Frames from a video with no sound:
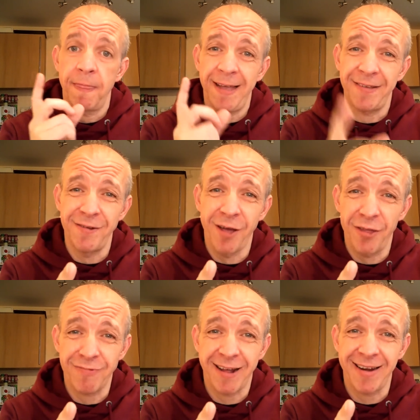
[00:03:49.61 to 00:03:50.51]
There's
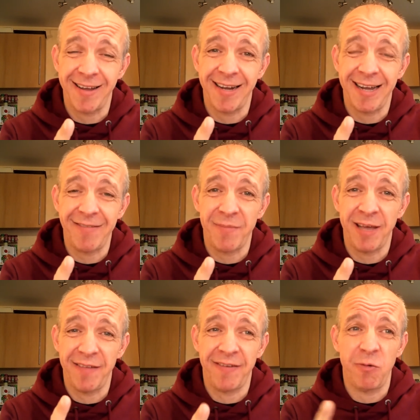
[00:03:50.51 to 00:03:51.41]
another rant I could have
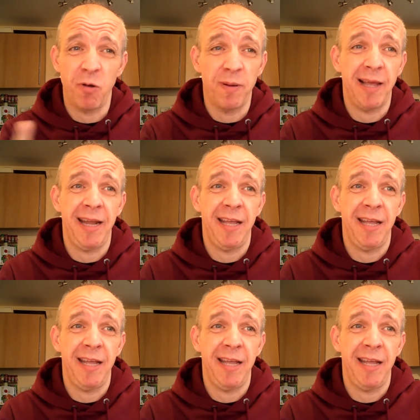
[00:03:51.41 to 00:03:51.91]
about the fact we're playing